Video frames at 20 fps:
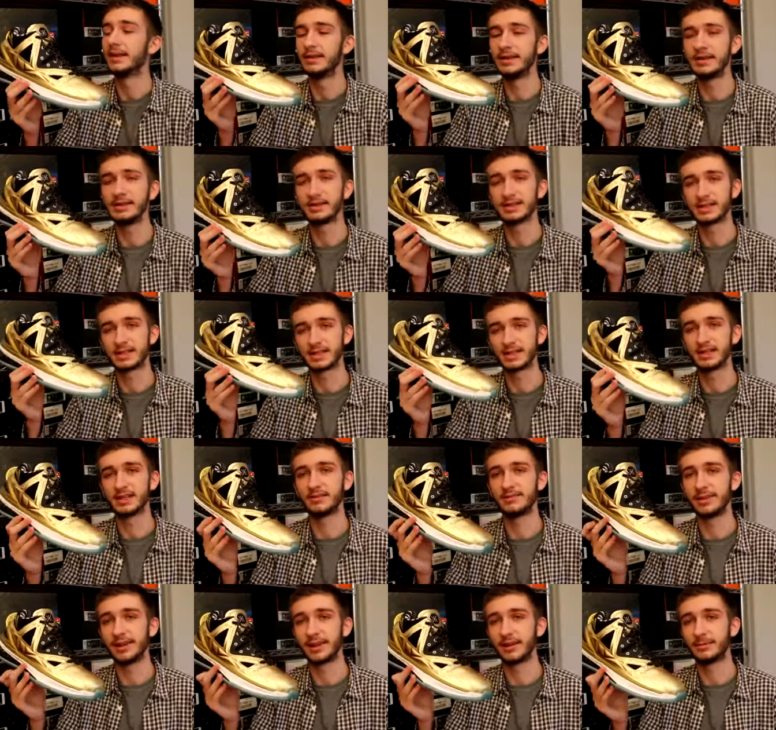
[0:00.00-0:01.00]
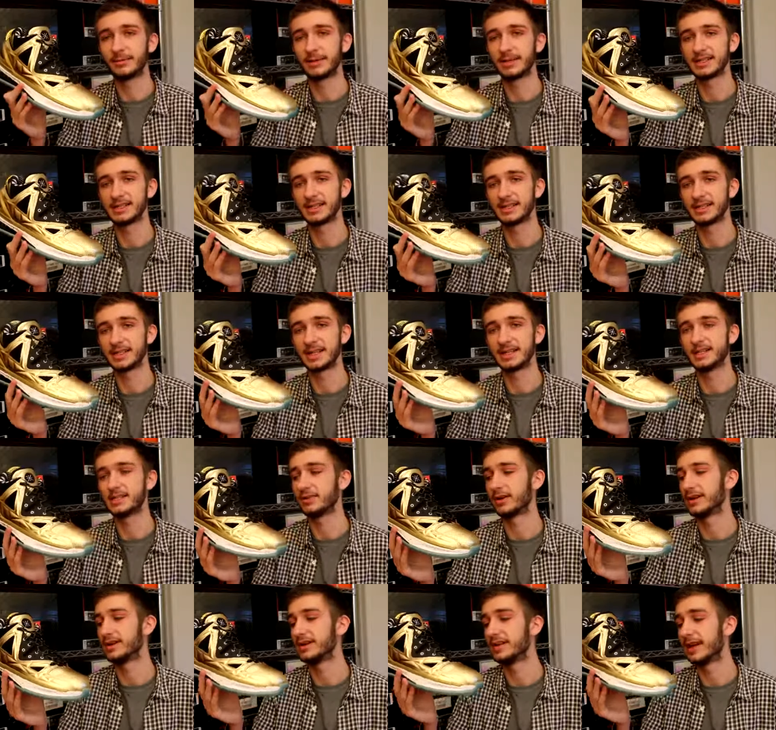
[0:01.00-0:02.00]
These are still available, as I said,
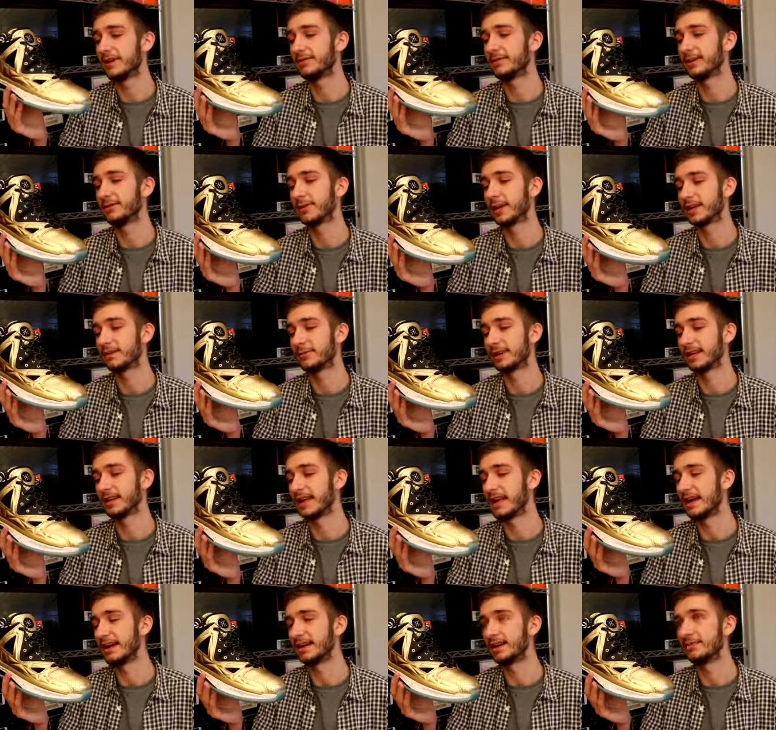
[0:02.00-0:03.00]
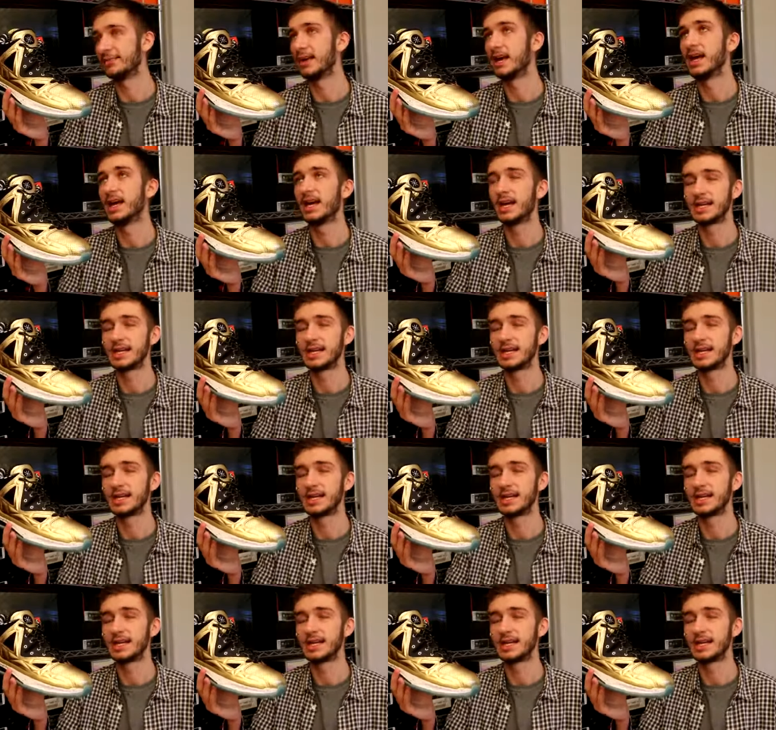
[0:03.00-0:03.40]
so I definitely recommend getting them.